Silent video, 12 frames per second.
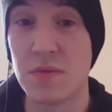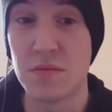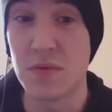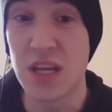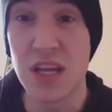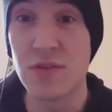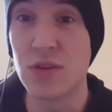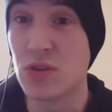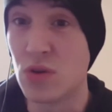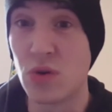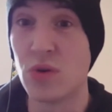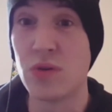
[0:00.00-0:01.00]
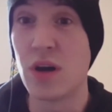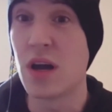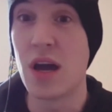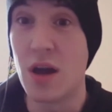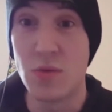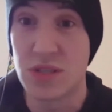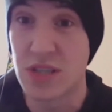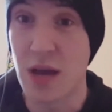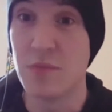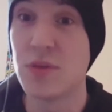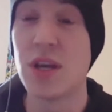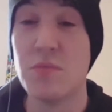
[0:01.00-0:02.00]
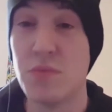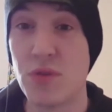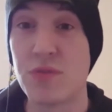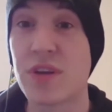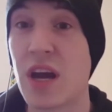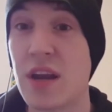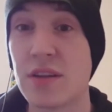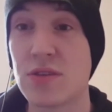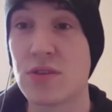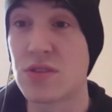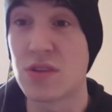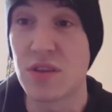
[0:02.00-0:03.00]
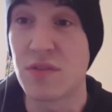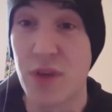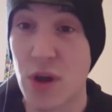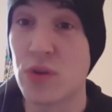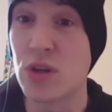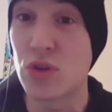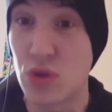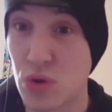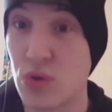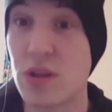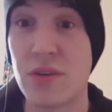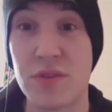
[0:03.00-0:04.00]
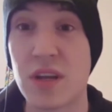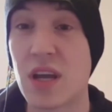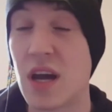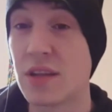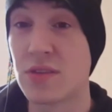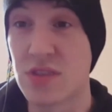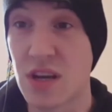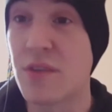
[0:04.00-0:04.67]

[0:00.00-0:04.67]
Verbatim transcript: even though it was him doing both characters, they felt like two different characters, and I